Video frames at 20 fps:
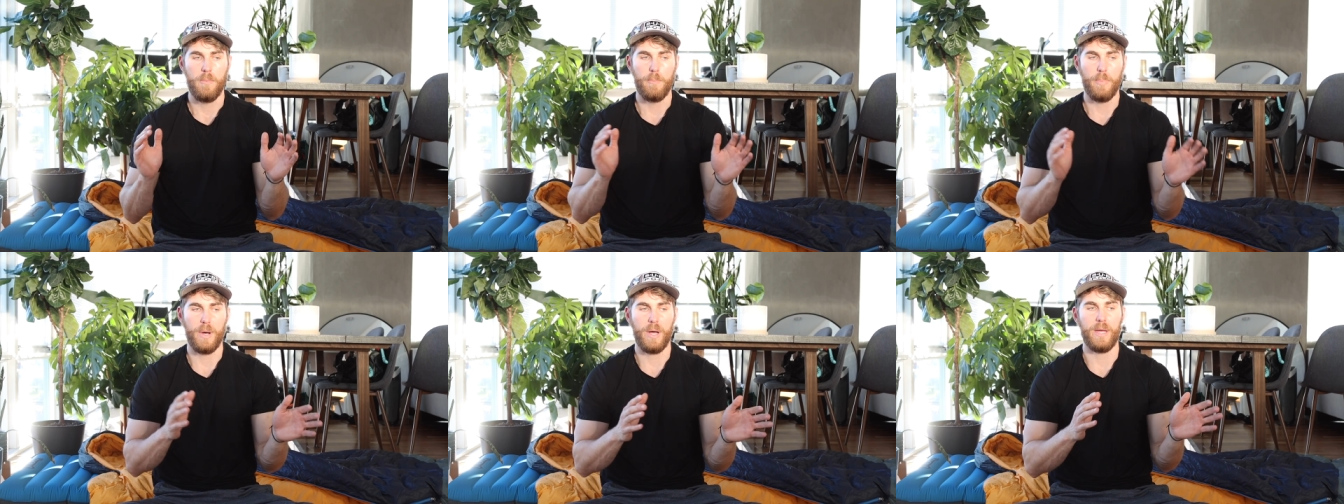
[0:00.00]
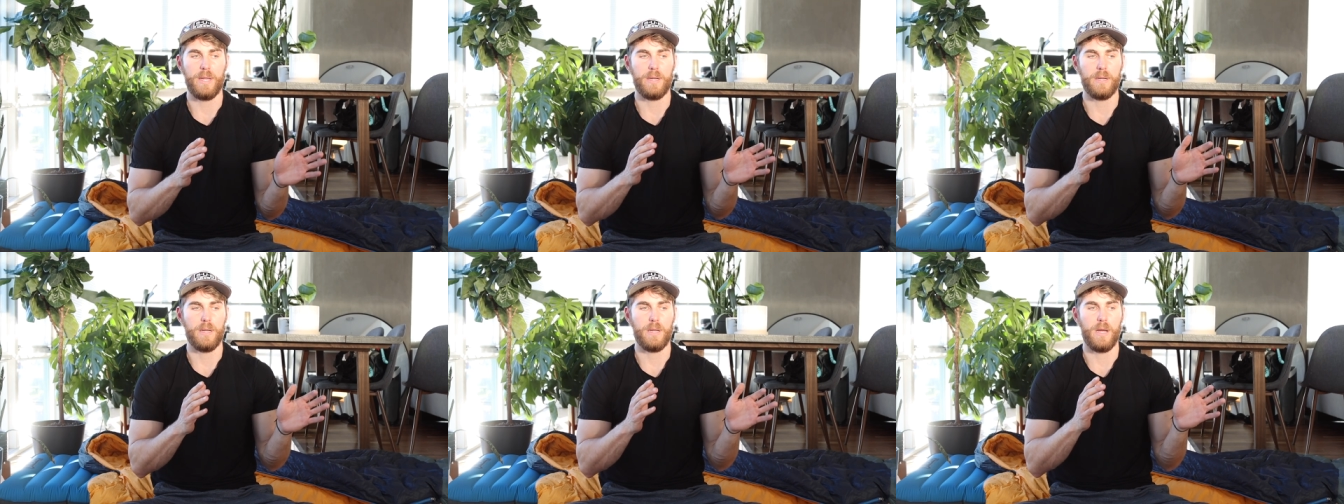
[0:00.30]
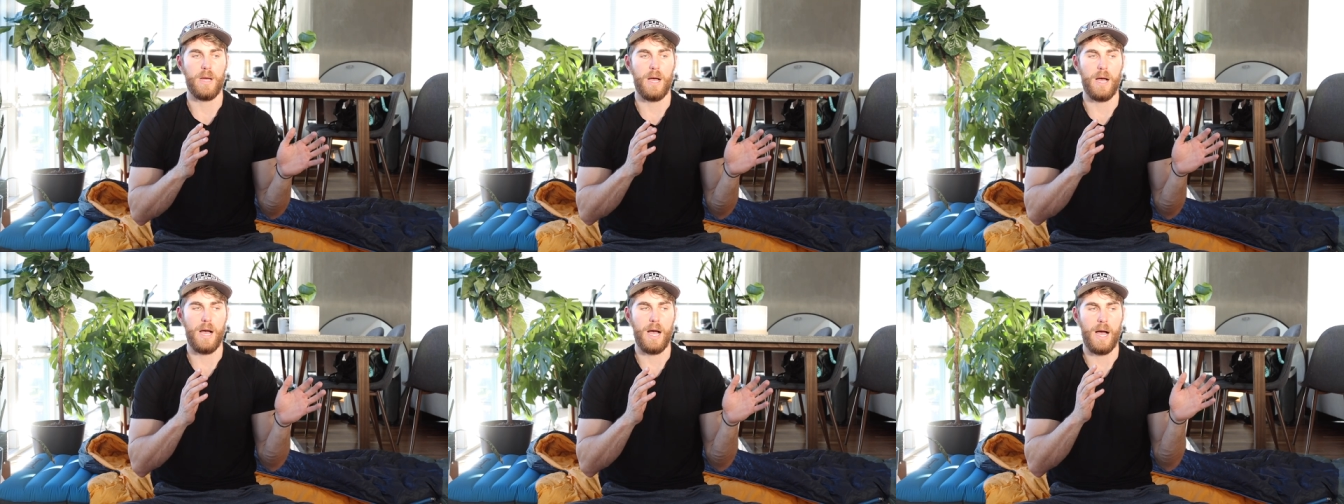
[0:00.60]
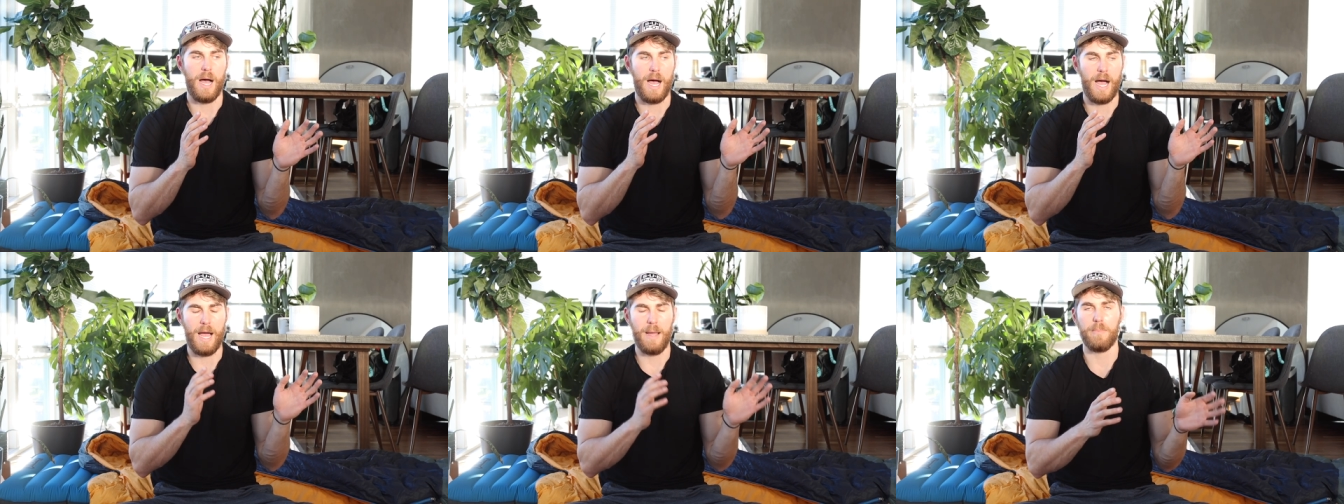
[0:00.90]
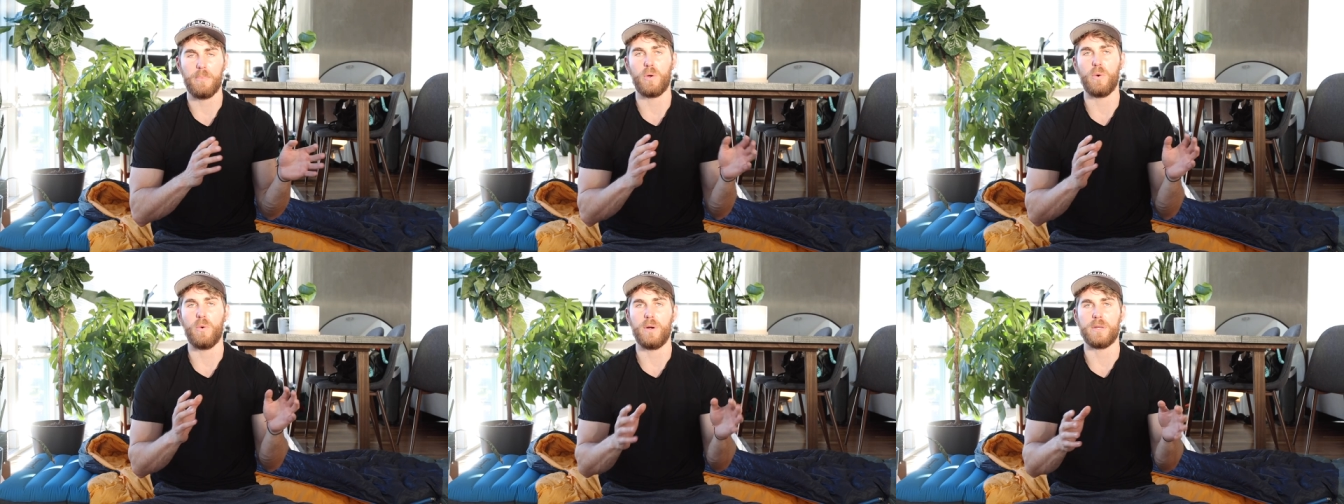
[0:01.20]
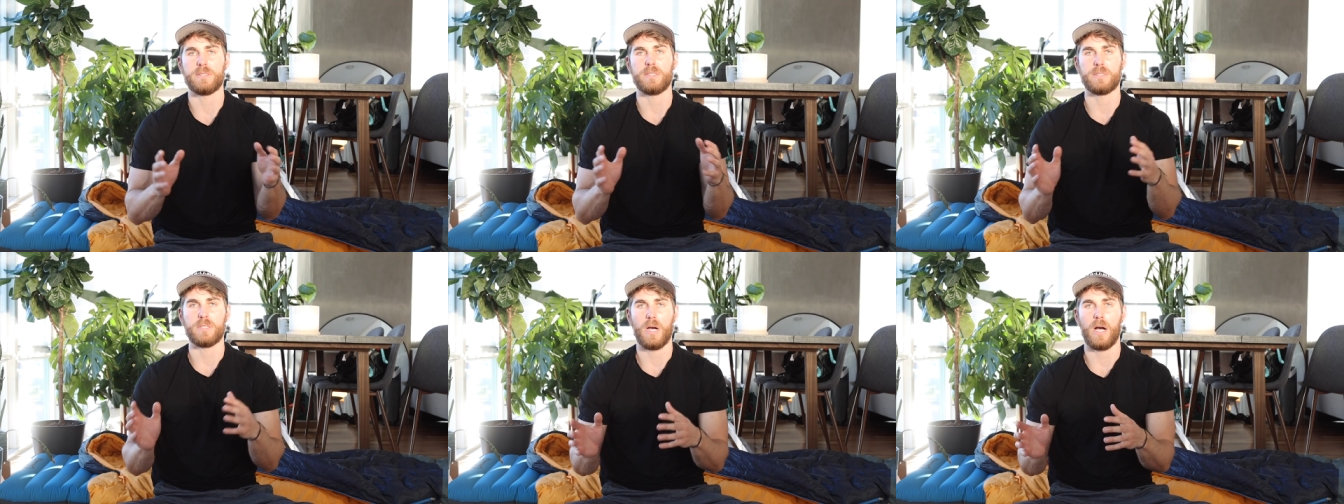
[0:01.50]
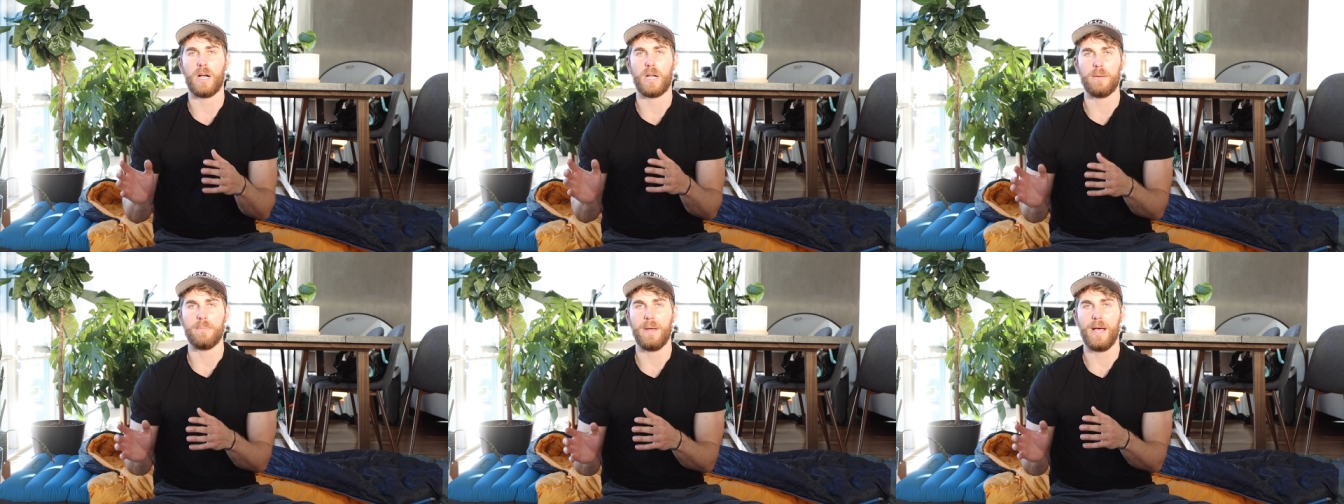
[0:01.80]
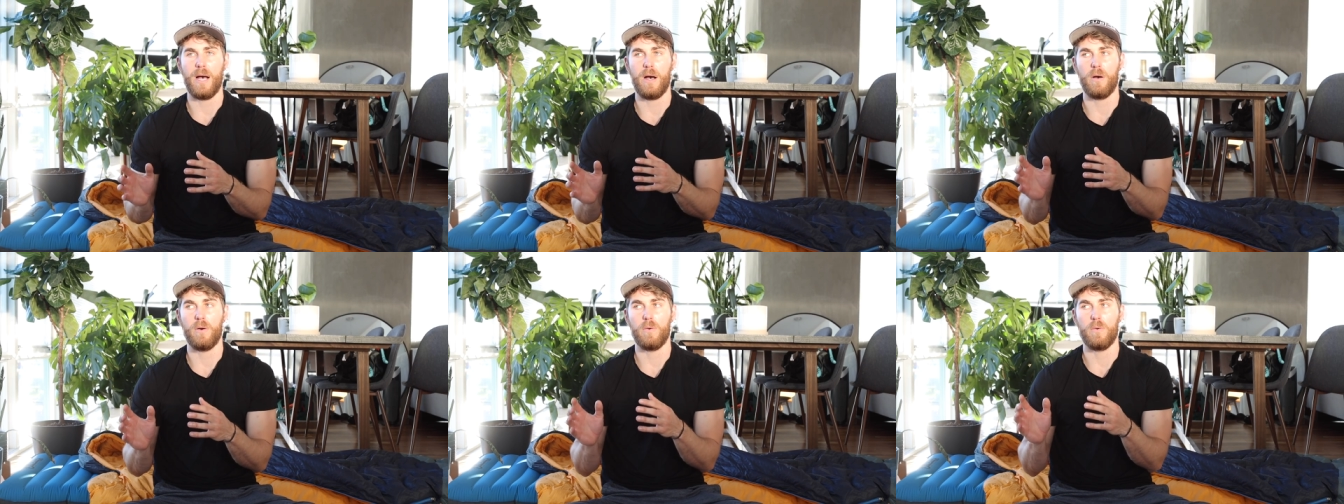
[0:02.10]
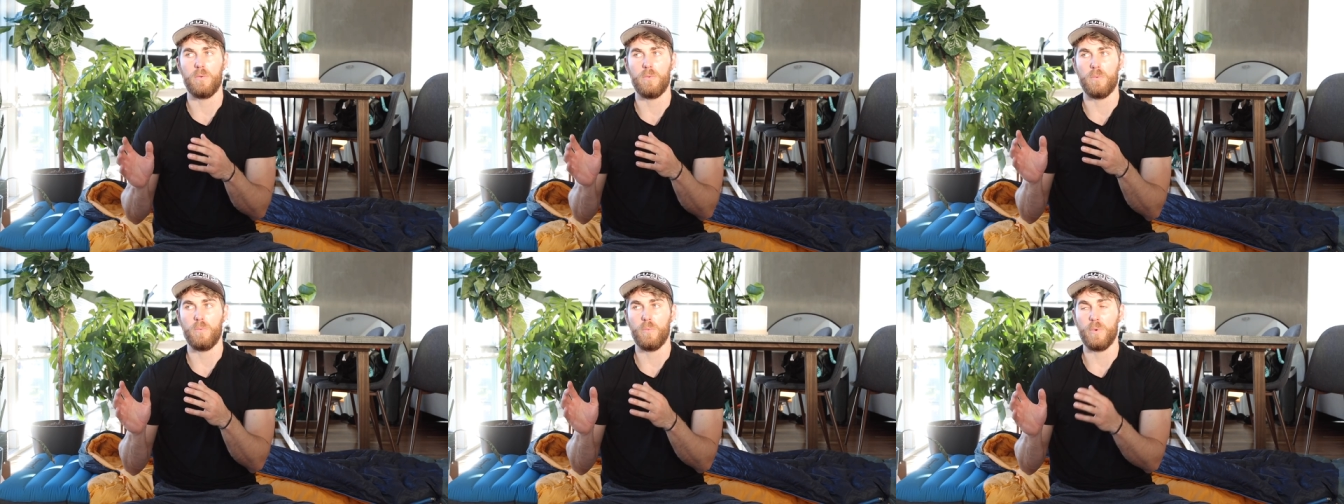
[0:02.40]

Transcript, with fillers: but I'm going to talk about